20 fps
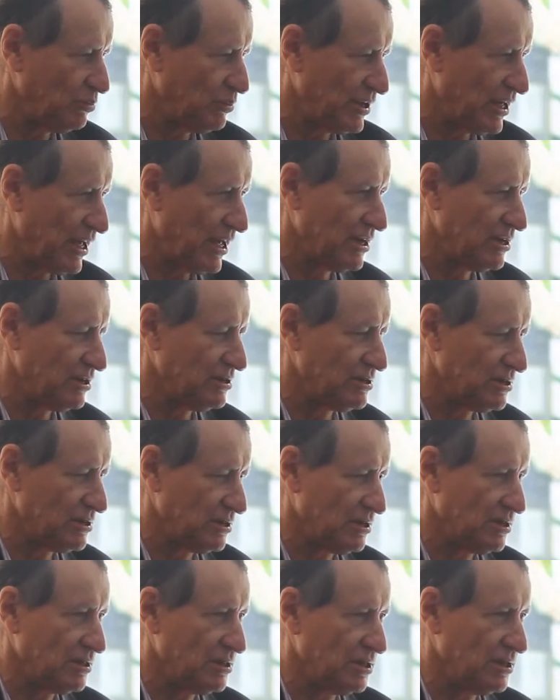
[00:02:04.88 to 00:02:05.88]
added
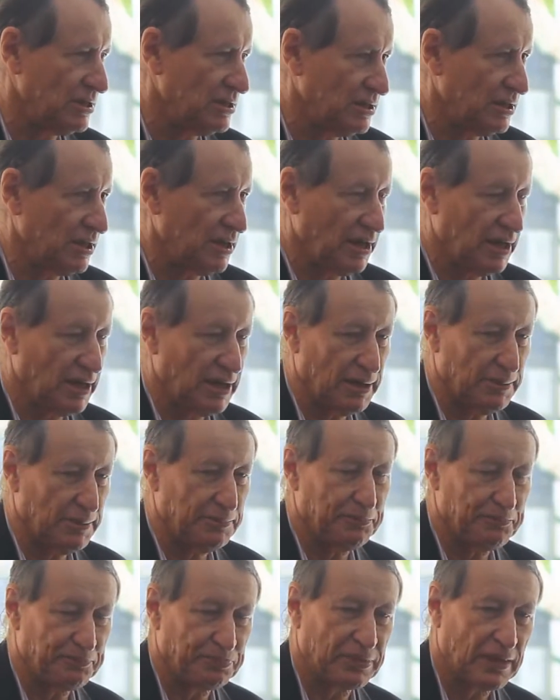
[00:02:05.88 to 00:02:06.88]
the
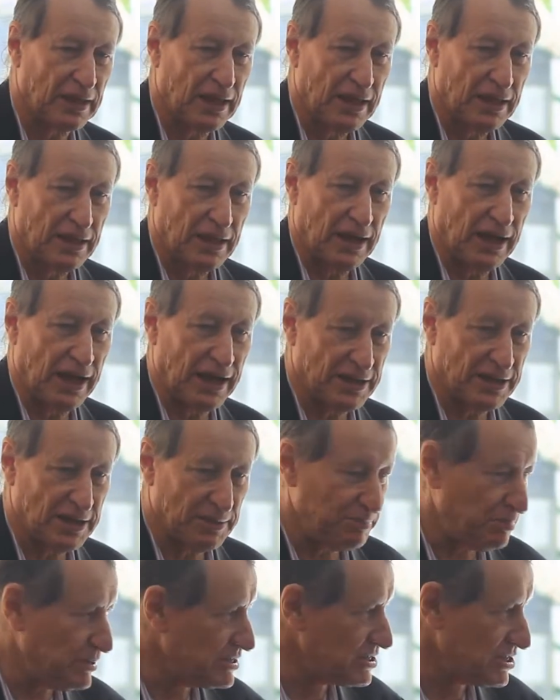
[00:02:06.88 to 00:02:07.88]
other
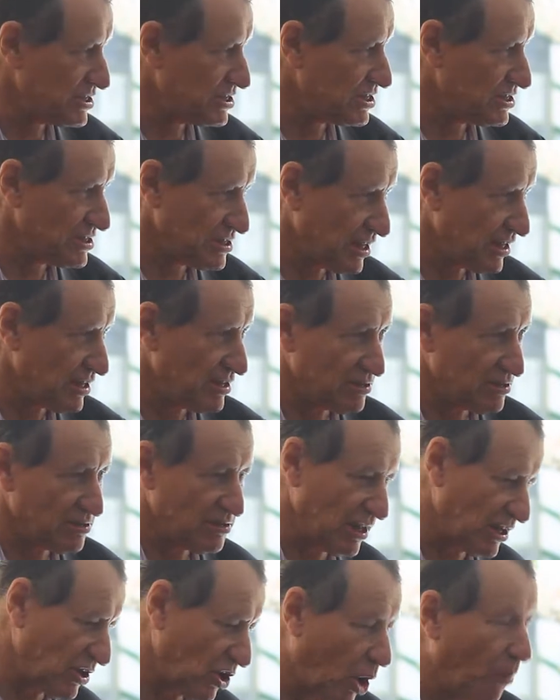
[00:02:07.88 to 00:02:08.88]
businesses that
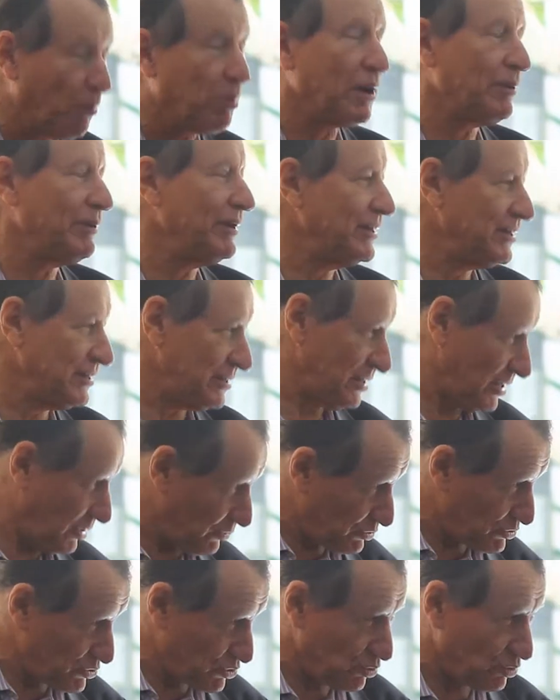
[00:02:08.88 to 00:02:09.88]
complement a
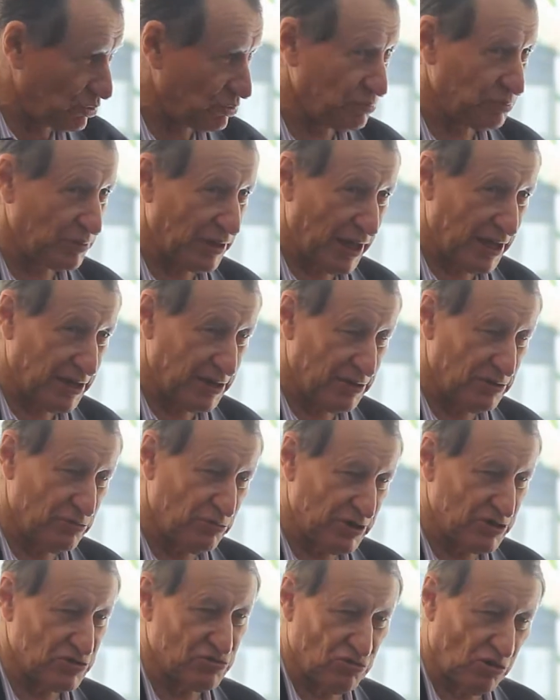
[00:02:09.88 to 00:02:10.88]
resort. We added
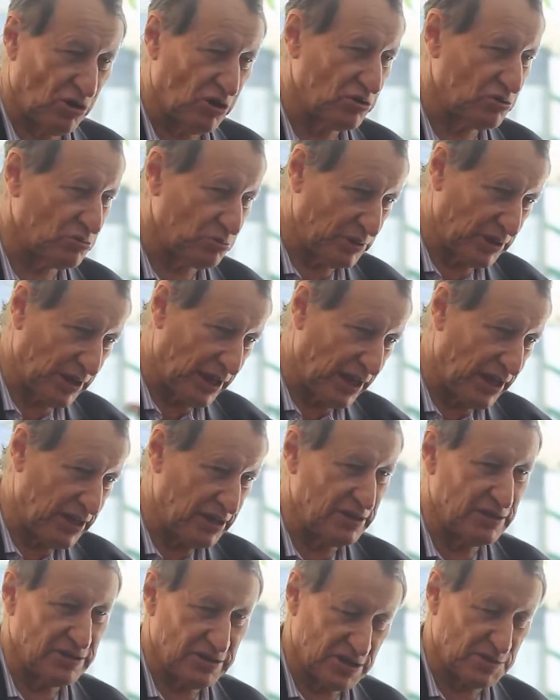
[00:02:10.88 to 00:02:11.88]
restaurant, we
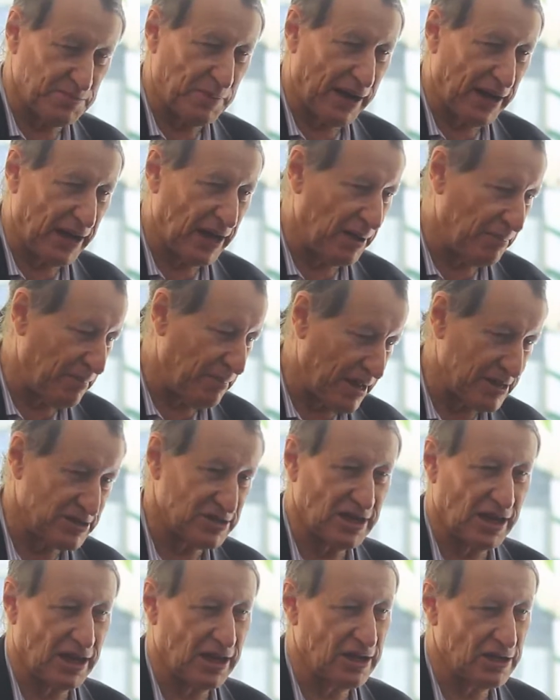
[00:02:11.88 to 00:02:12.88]
added spa,
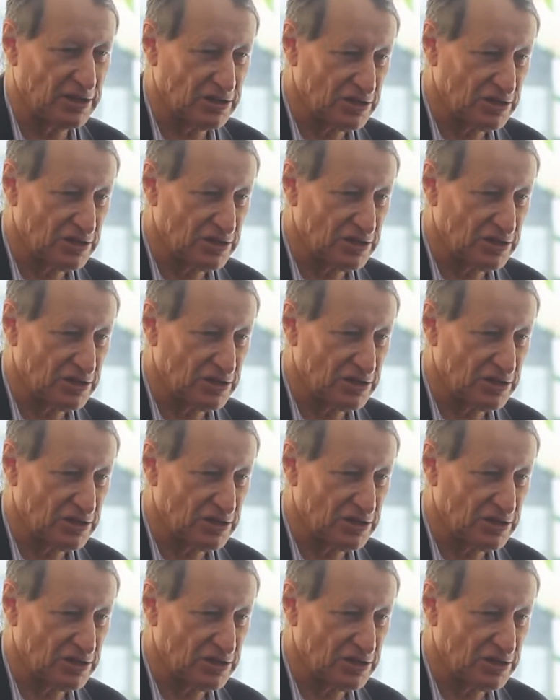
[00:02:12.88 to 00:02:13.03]
massage,